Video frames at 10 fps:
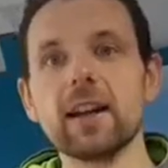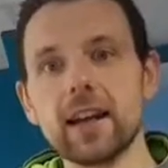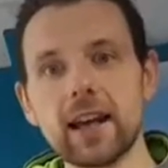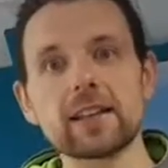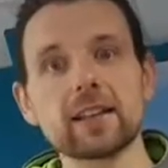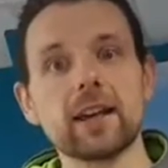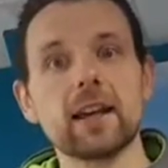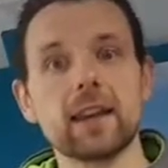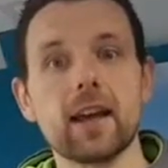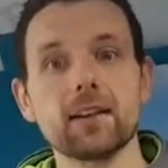unless
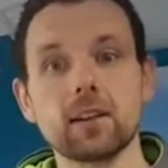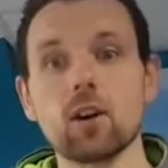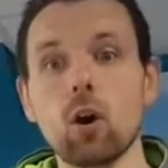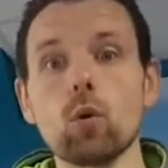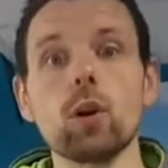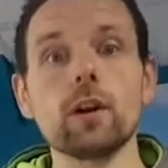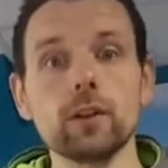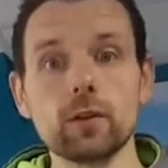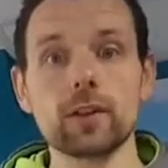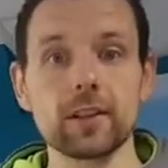there is a goal
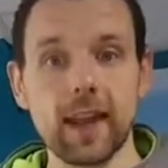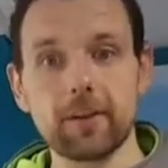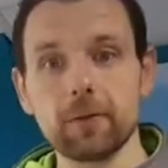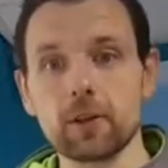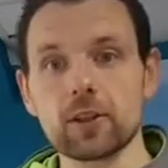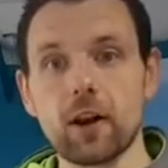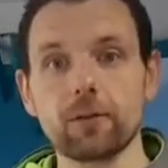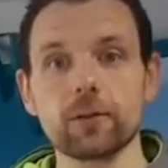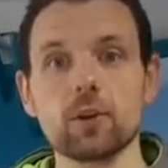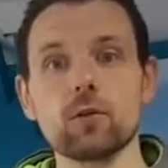you're setting for
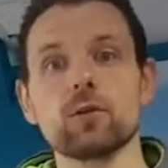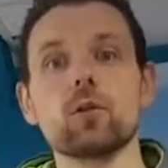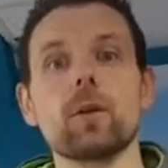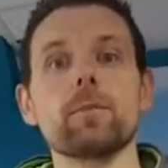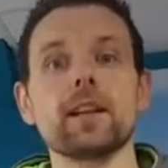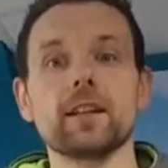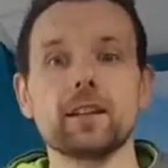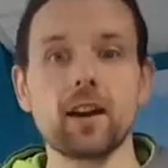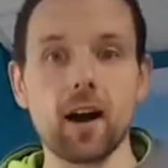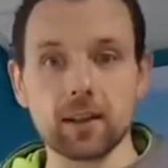yourself to do a particular
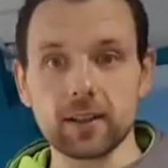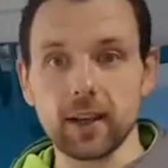task.